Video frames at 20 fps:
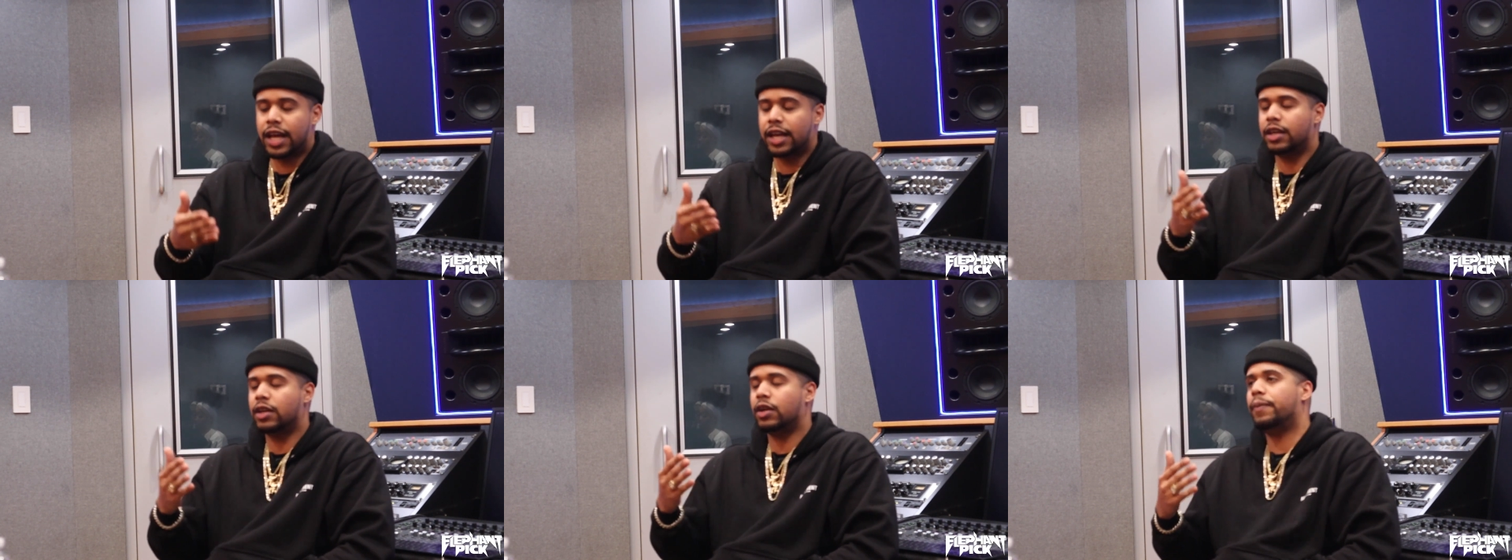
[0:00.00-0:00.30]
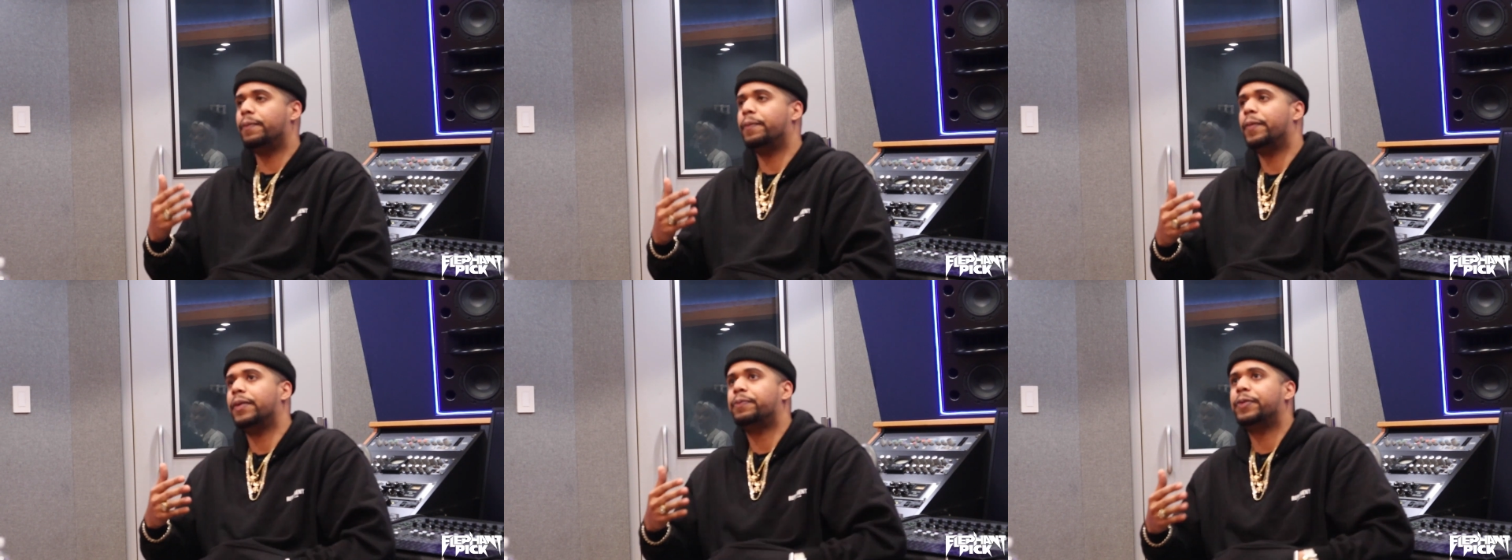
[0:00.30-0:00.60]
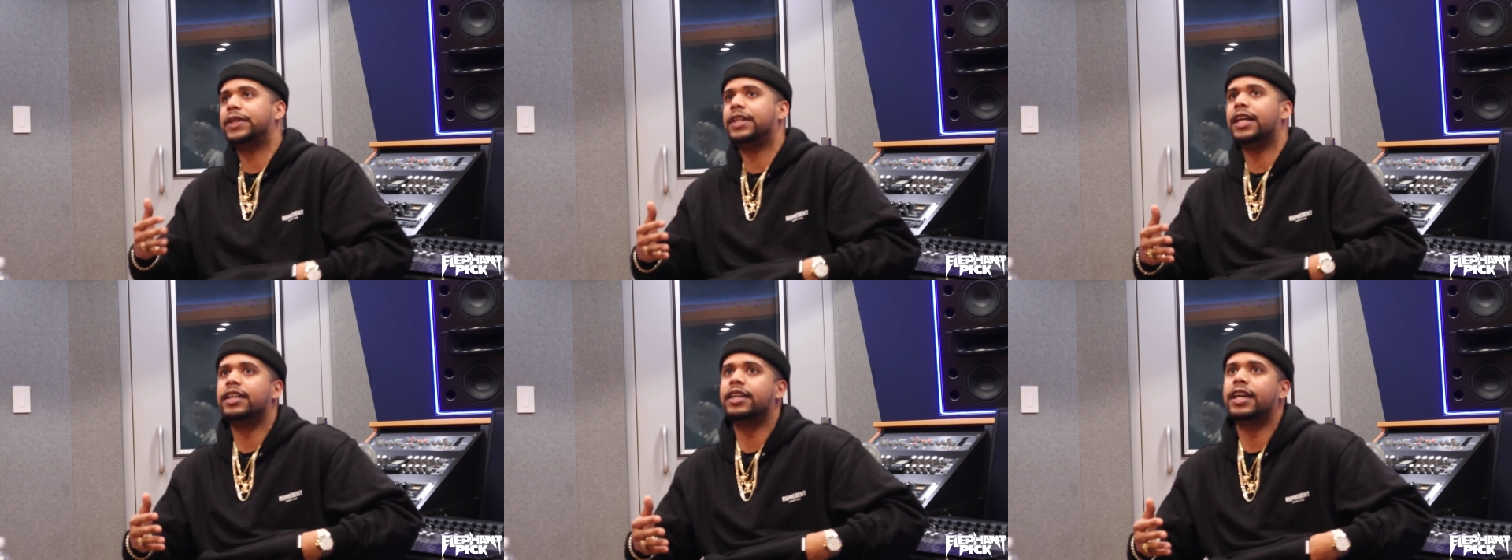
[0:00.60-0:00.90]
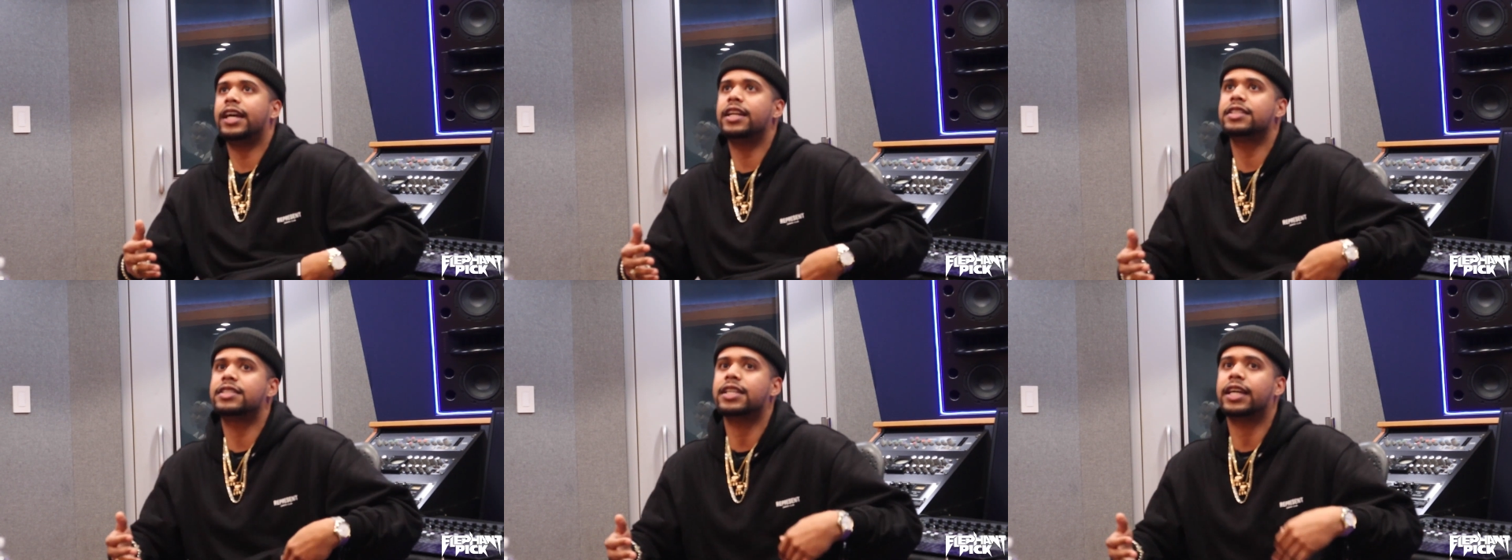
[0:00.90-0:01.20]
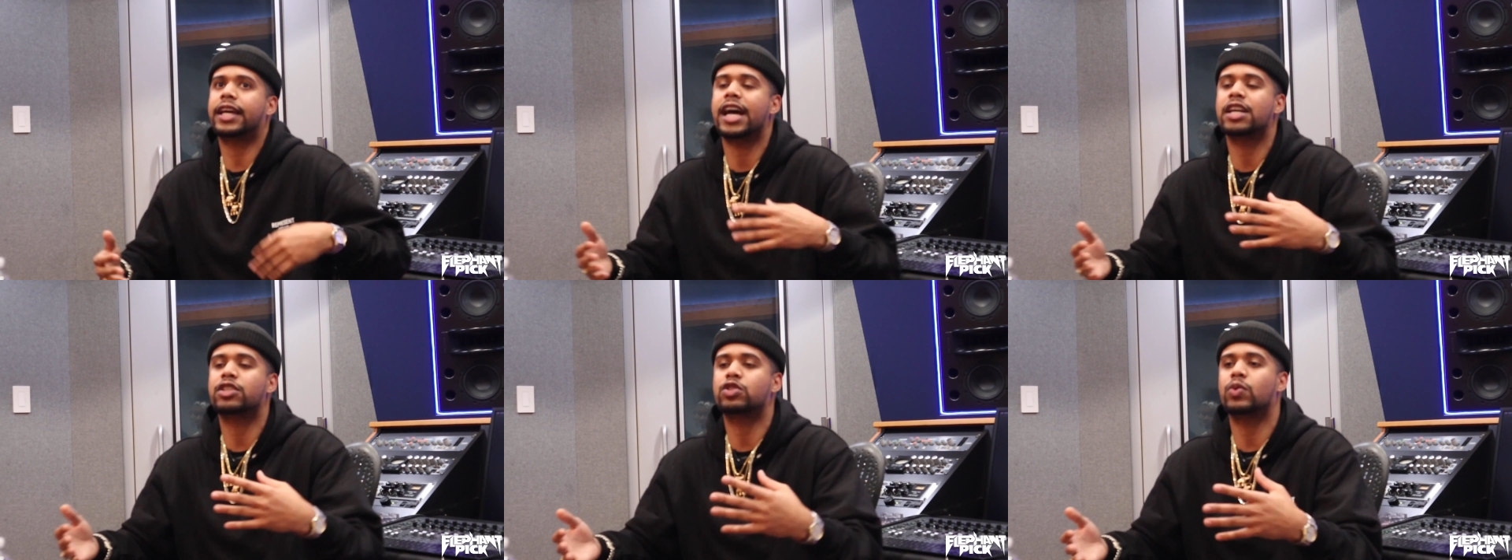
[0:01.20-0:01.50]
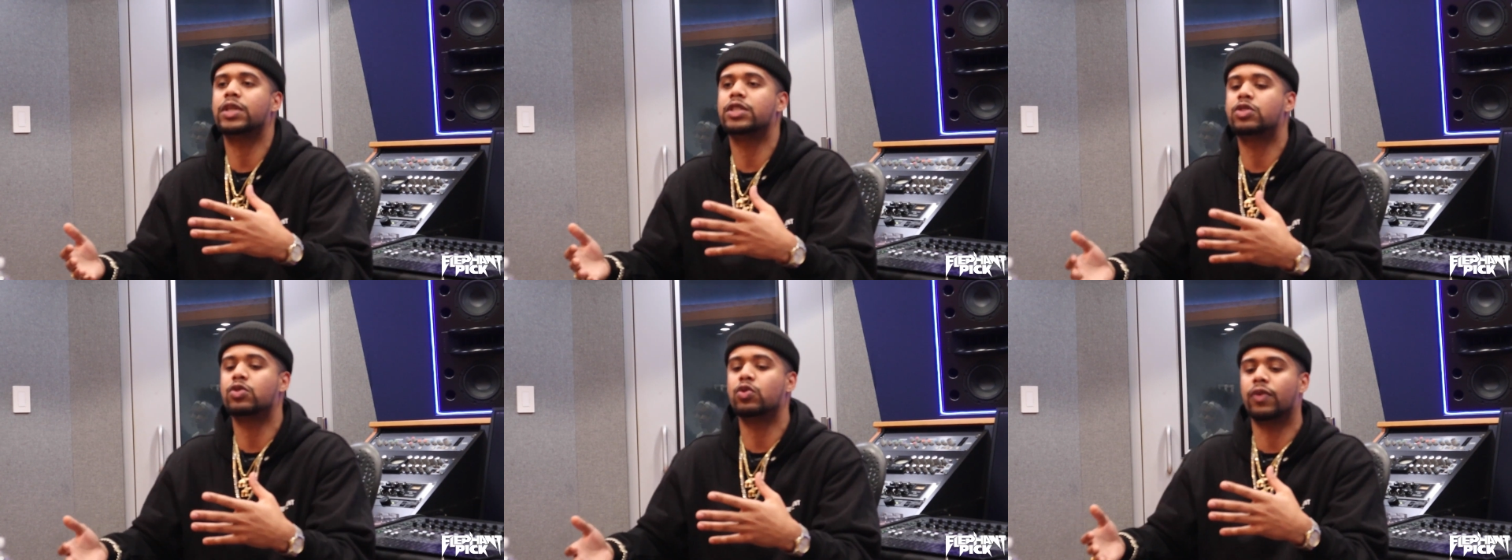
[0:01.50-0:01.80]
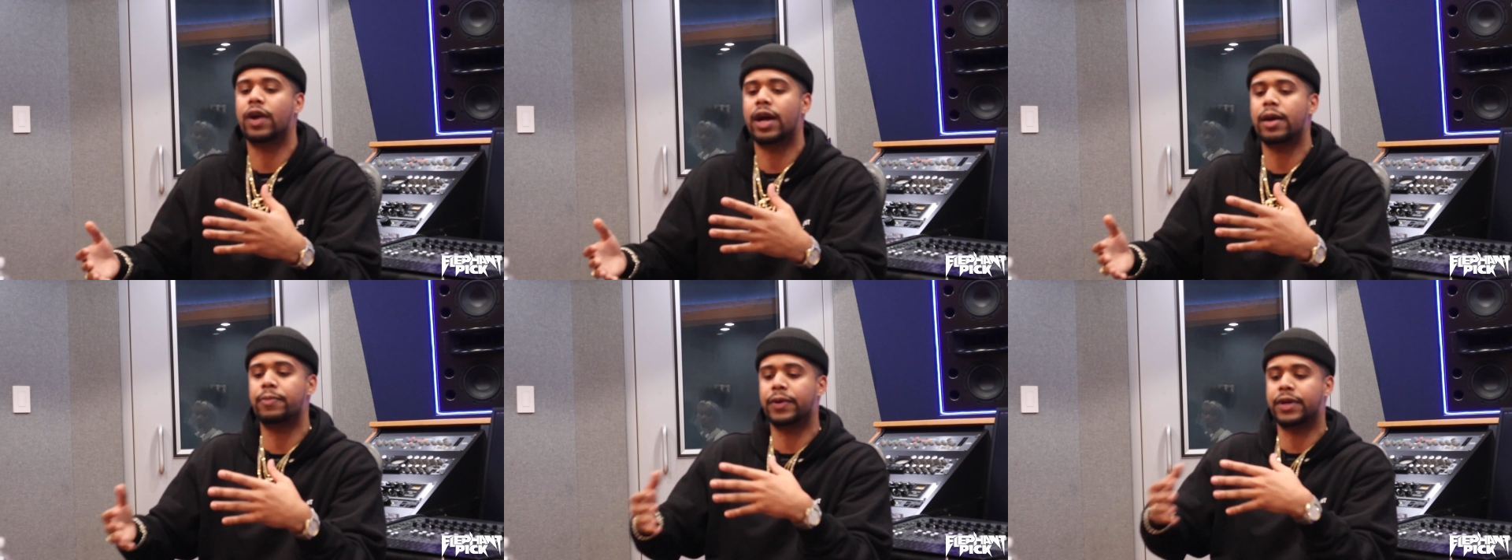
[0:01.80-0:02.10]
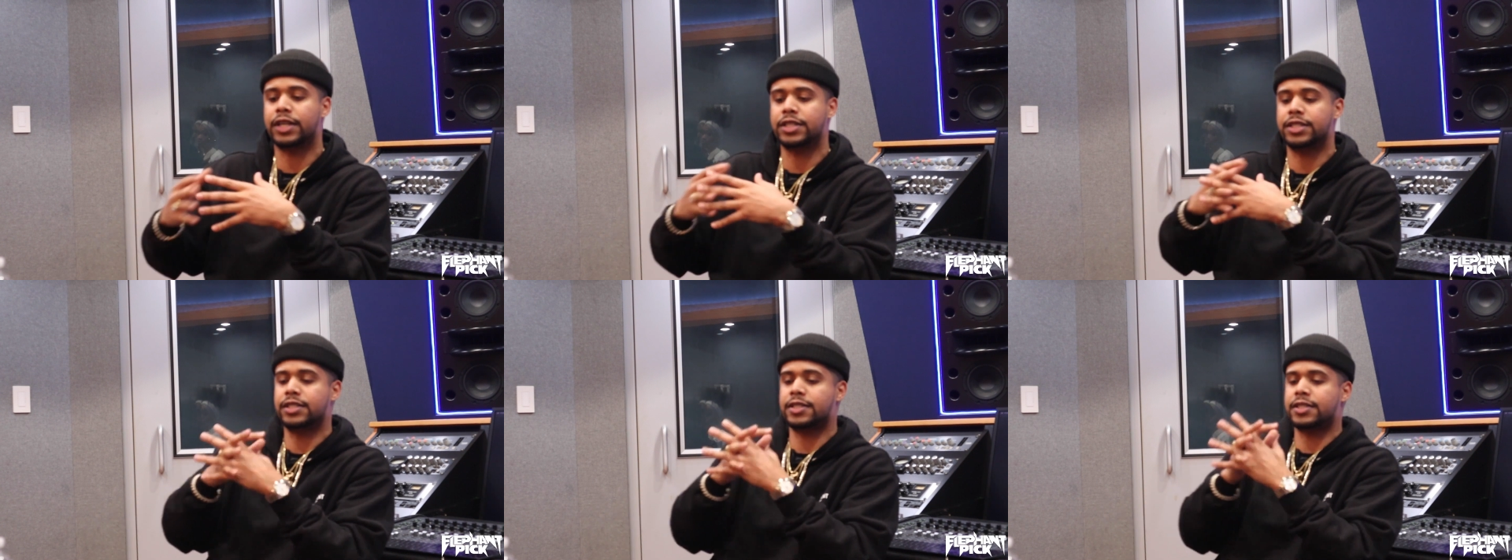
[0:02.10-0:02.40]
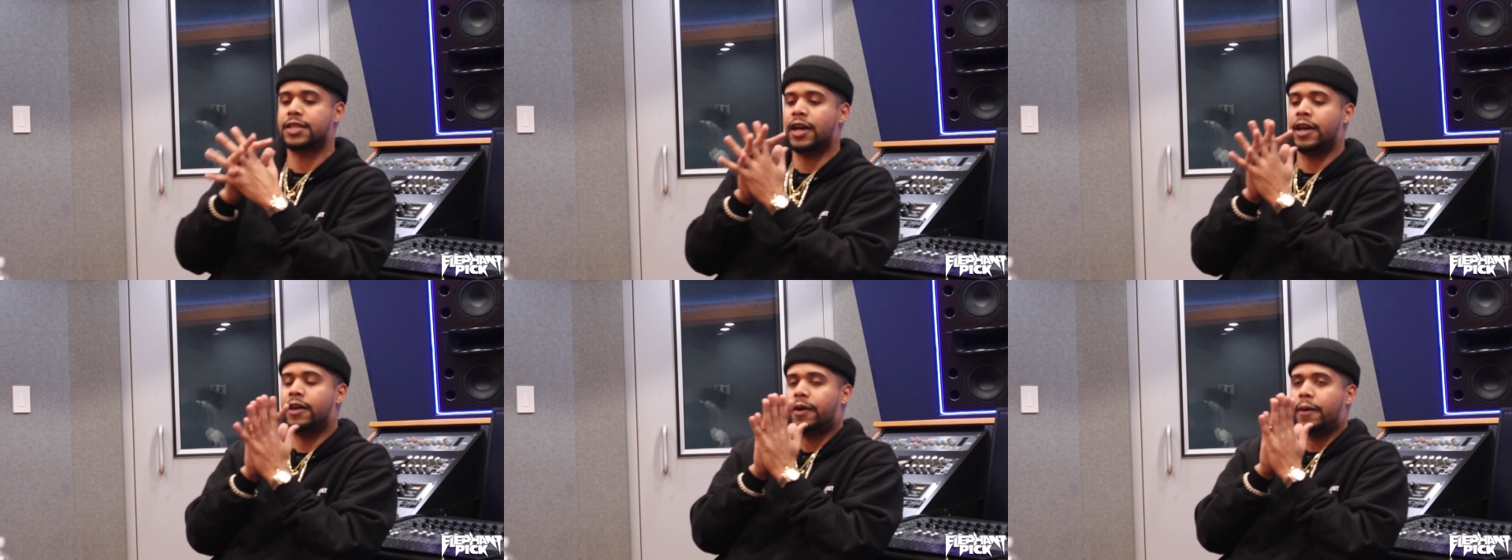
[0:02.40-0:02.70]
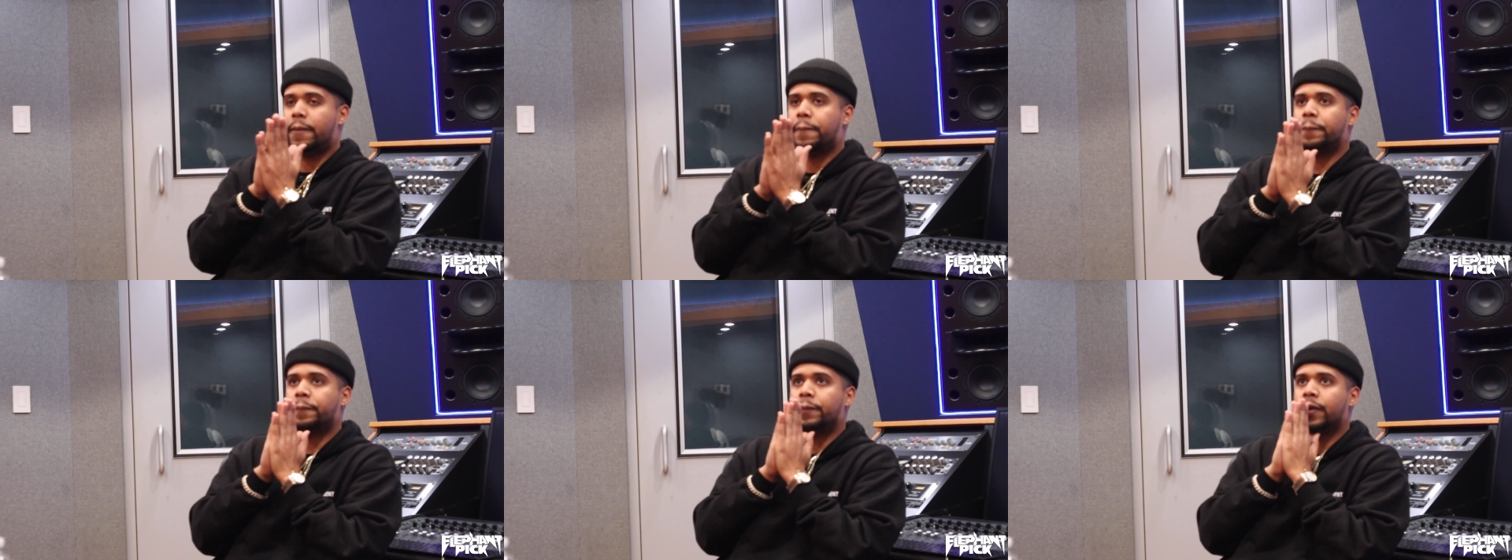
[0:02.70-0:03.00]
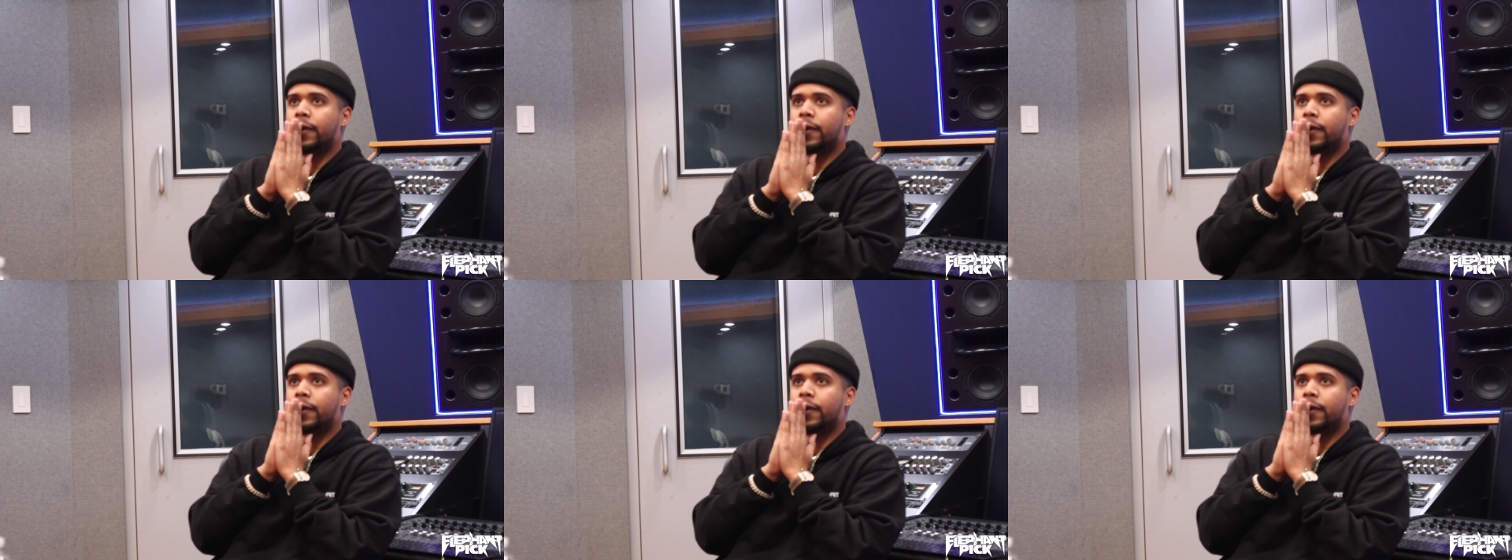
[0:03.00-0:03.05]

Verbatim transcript: Like, but then again, it's a catch-22, right? Because it's like